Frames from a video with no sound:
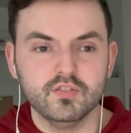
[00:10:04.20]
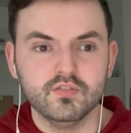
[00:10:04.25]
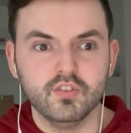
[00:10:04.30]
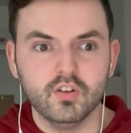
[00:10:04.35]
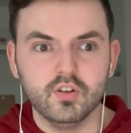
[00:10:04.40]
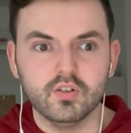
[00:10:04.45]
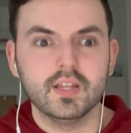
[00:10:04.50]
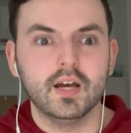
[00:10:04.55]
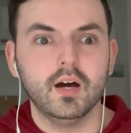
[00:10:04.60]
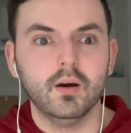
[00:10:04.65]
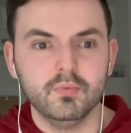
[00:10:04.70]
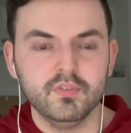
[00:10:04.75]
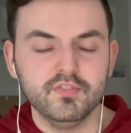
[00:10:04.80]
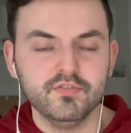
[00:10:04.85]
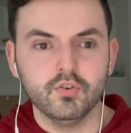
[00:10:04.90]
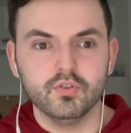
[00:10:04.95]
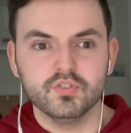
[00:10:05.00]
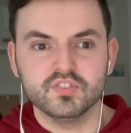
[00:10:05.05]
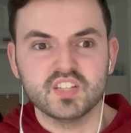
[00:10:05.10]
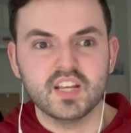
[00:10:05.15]
have looked that up
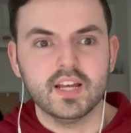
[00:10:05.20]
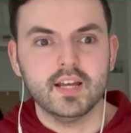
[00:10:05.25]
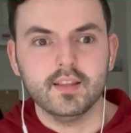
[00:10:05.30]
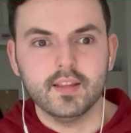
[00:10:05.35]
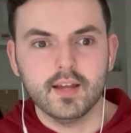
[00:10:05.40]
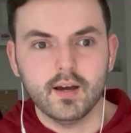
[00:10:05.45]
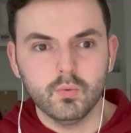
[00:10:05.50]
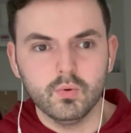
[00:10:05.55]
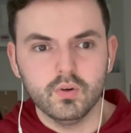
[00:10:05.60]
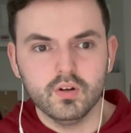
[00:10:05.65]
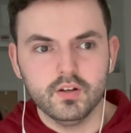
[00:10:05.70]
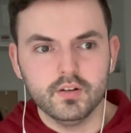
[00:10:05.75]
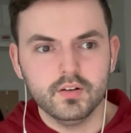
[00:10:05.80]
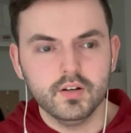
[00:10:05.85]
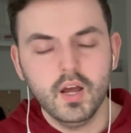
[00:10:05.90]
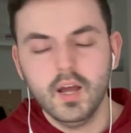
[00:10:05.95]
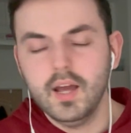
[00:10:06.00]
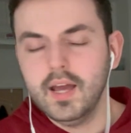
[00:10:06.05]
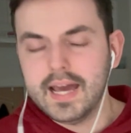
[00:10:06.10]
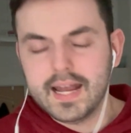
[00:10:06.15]
before saying that word.
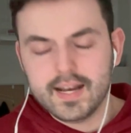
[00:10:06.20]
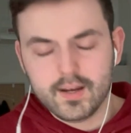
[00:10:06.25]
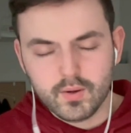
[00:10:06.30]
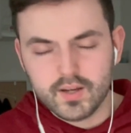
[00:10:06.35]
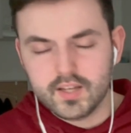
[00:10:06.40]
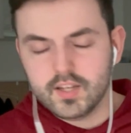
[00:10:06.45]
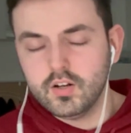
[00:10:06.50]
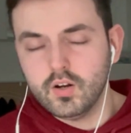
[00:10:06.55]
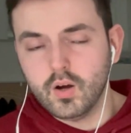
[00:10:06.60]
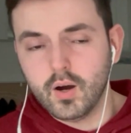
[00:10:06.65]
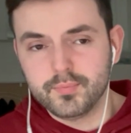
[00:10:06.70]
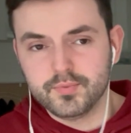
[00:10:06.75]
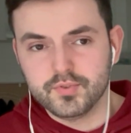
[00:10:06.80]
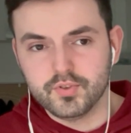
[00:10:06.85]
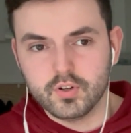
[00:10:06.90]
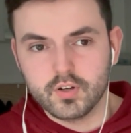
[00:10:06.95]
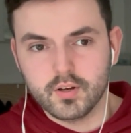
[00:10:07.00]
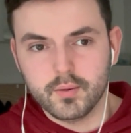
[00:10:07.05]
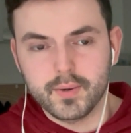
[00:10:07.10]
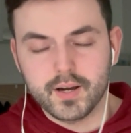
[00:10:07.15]
Anyway, you know what I'm
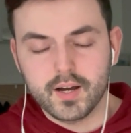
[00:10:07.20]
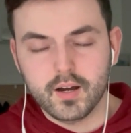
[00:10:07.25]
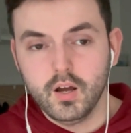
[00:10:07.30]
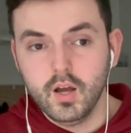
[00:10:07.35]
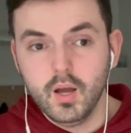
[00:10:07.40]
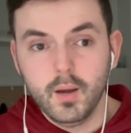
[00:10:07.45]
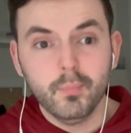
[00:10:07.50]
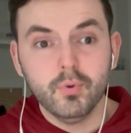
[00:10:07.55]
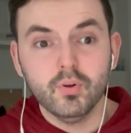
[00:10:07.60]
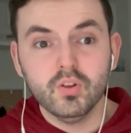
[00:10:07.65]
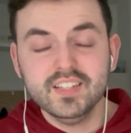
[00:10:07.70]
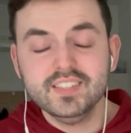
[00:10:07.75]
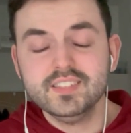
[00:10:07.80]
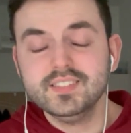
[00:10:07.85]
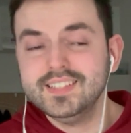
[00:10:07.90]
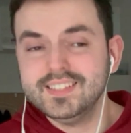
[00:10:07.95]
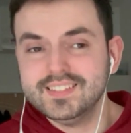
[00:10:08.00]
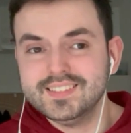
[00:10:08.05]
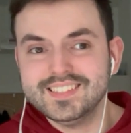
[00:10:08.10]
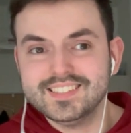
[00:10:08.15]
talking about. But
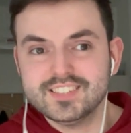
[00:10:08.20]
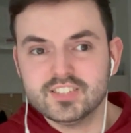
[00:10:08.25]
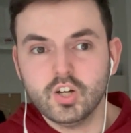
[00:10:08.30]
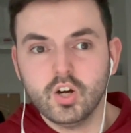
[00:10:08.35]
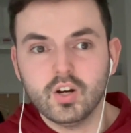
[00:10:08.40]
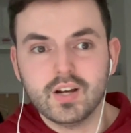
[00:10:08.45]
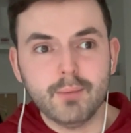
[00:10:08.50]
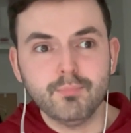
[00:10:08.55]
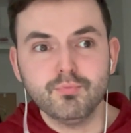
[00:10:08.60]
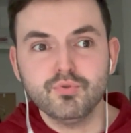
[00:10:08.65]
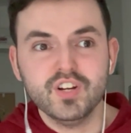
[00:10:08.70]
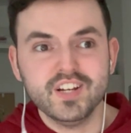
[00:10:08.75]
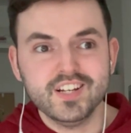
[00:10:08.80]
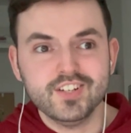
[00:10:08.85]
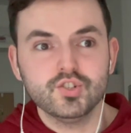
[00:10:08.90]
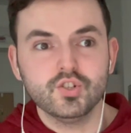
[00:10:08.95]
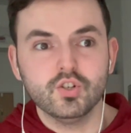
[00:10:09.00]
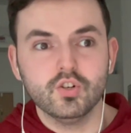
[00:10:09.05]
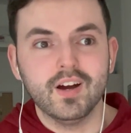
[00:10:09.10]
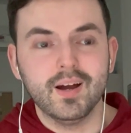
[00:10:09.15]
listening to this song, I'm pretty
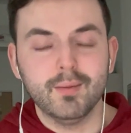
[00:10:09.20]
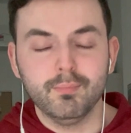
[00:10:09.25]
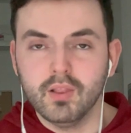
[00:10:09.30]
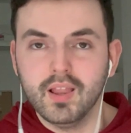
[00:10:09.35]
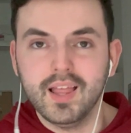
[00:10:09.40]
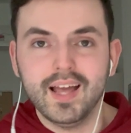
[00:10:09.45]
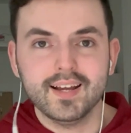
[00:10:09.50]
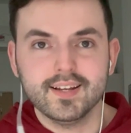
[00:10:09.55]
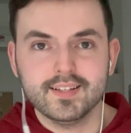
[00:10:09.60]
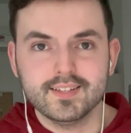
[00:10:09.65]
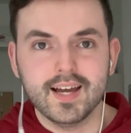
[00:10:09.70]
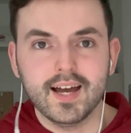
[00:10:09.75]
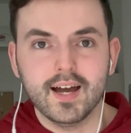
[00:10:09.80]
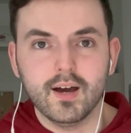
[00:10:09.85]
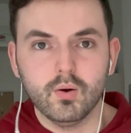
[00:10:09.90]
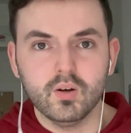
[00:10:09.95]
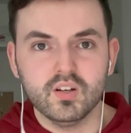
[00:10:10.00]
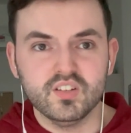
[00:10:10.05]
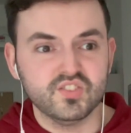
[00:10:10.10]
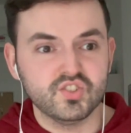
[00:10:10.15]
sure I blacked
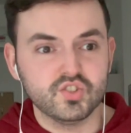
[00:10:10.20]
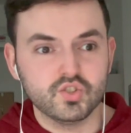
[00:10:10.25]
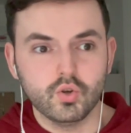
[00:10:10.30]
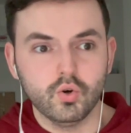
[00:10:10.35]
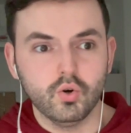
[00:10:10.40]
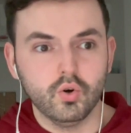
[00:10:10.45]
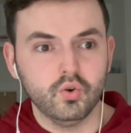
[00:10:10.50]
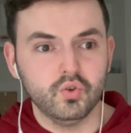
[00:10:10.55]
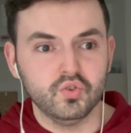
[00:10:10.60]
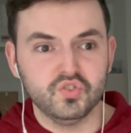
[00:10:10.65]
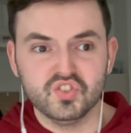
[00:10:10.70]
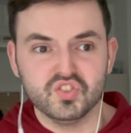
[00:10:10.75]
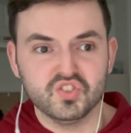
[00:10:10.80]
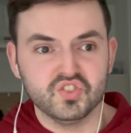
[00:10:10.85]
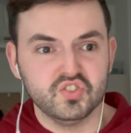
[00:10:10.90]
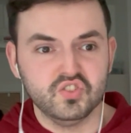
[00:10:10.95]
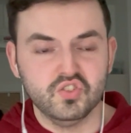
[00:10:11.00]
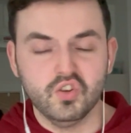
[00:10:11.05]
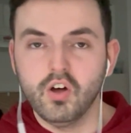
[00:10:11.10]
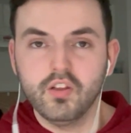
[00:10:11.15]
out and saw
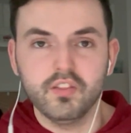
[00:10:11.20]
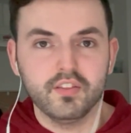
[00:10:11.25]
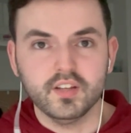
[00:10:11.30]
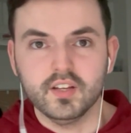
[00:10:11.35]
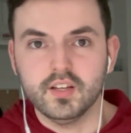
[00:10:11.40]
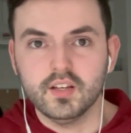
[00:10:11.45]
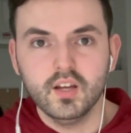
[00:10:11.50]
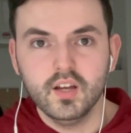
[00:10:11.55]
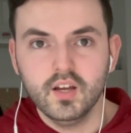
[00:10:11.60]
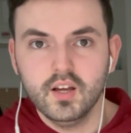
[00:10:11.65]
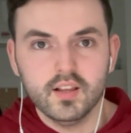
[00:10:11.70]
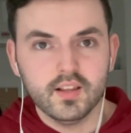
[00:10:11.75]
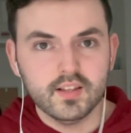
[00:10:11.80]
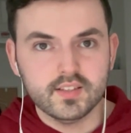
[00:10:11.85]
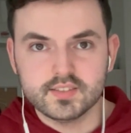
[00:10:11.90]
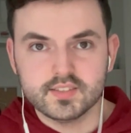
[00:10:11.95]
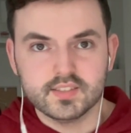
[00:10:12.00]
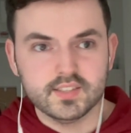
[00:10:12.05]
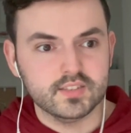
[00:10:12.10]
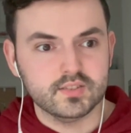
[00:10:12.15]
just nothing
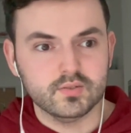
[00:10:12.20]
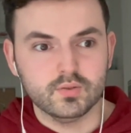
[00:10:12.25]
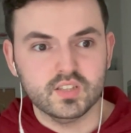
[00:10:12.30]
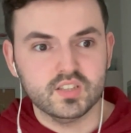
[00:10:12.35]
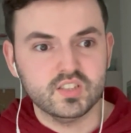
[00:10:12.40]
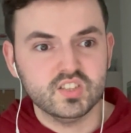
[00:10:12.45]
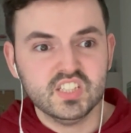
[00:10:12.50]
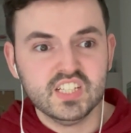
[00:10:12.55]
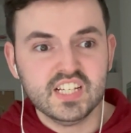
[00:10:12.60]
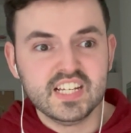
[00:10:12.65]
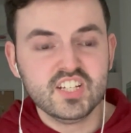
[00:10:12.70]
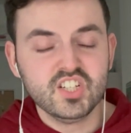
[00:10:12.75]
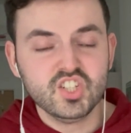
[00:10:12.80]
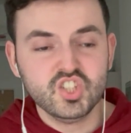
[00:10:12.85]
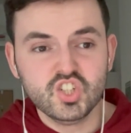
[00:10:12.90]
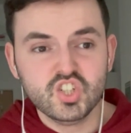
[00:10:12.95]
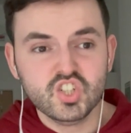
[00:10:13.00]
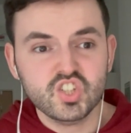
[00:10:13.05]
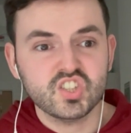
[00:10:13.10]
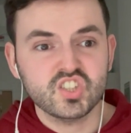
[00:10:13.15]
listening to it, because it's
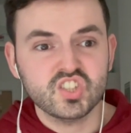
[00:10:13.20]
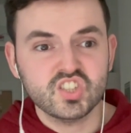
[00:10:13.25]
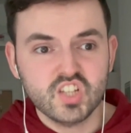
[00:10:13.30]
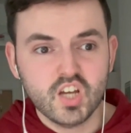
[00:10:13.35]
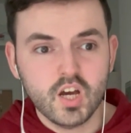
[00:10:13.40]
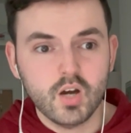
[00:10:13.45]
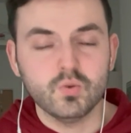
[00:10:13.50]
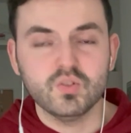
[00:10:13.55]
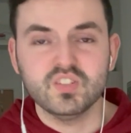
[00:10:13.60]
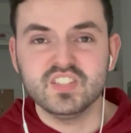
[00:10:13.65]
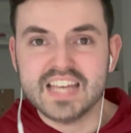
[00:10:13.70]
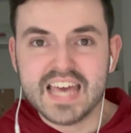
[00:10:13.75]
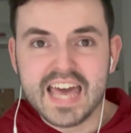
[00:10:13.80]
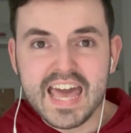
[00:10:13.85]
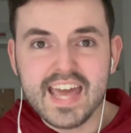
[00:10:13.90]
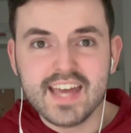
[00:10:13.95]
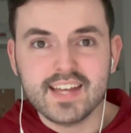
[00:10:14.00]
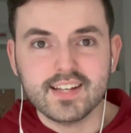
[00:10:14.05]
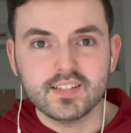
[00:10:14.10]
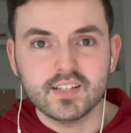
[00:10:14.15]
just so
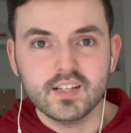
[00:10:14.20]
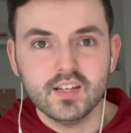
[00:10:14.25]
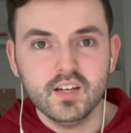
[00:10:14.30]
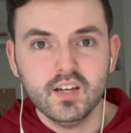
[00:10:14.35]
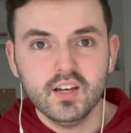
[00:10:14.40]
dead.